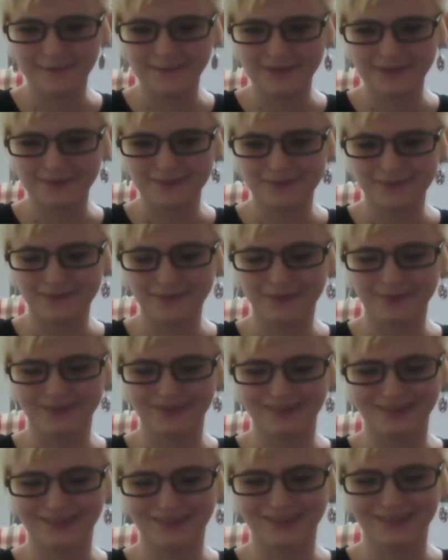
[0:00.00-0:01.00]
Some
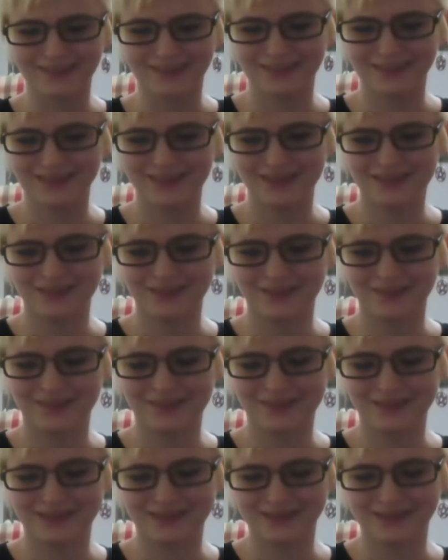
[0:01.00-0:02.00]
people
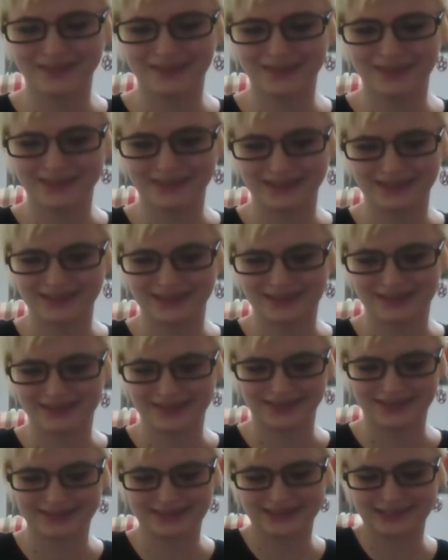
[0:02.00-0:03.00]
will think
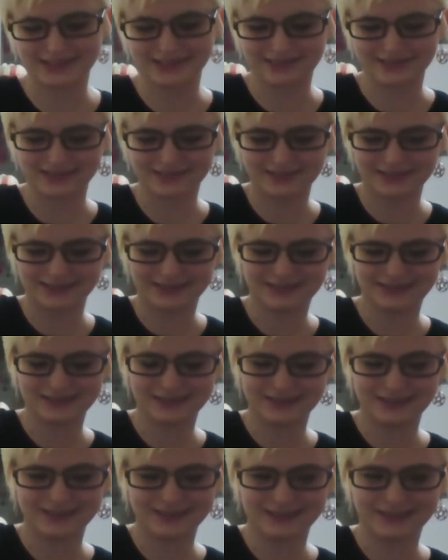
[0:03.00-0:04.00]
that, like
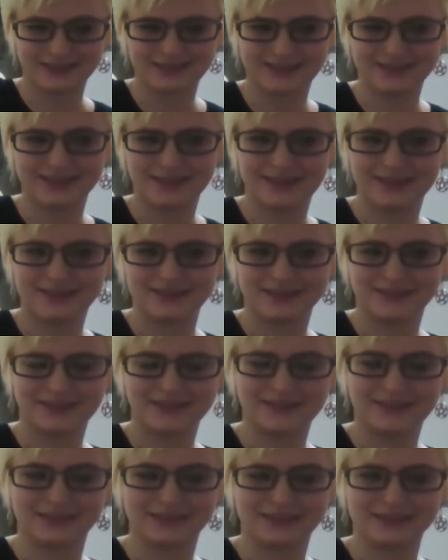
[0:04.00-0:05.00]
you're
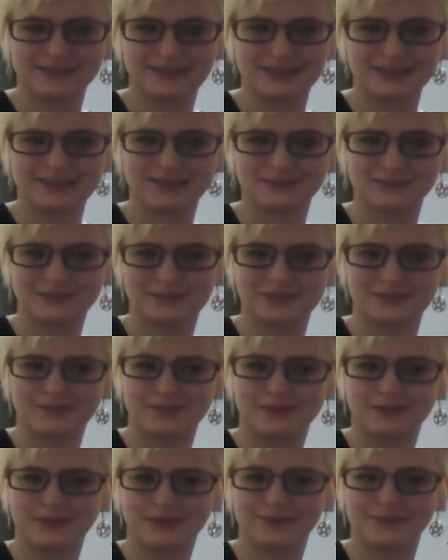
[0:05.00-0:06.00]
living in, like, some sort of
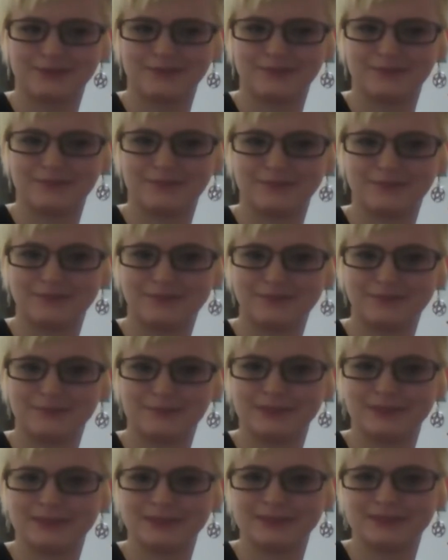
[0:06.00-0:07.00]
weird
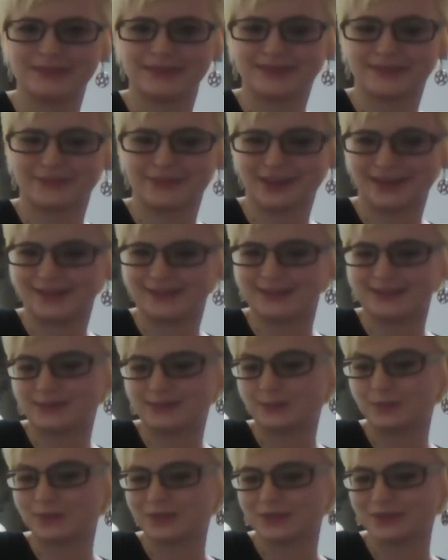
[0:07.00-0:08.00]
mystic
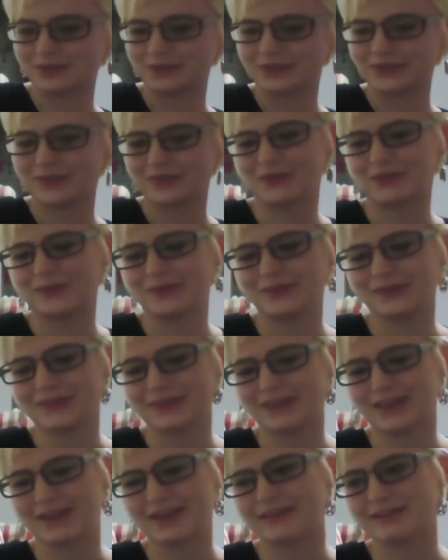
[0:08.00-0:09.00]
fantasy world, or
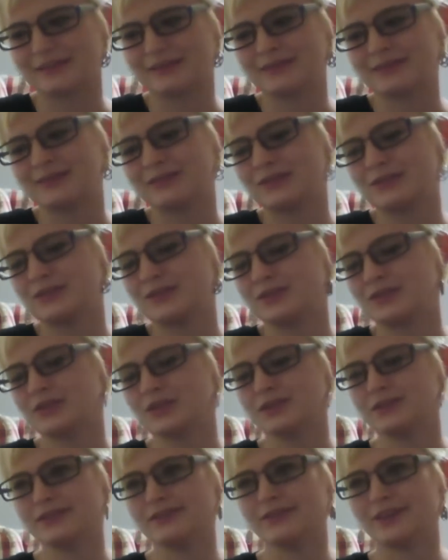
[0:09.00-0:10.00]
that you're
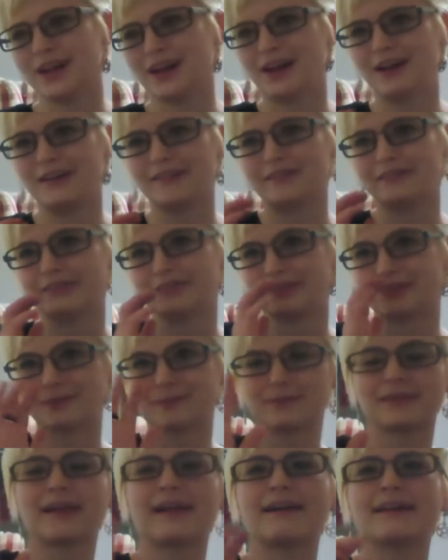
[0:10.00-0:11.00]
too involved or
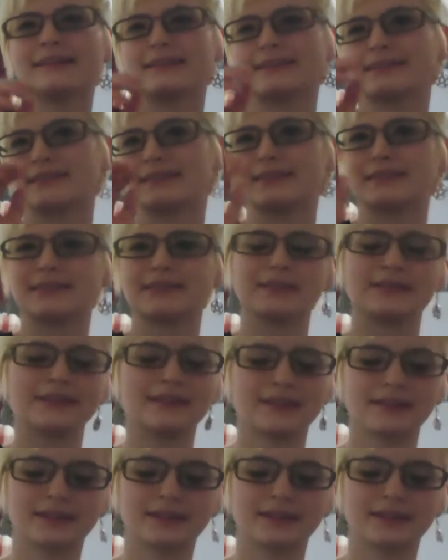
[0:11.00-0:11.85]
obsessed or